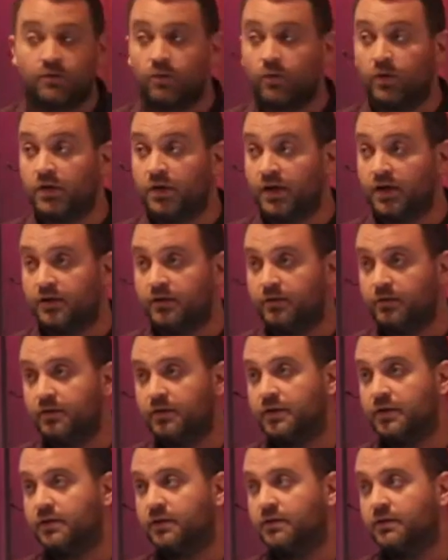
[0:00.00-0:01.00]
Will I do
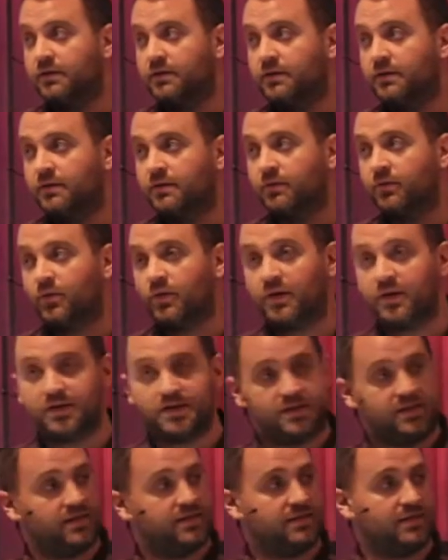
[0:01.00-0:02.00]
it? What
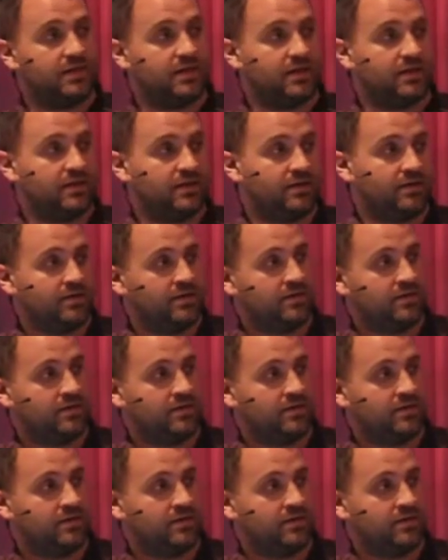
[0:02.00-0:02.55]
is this thing?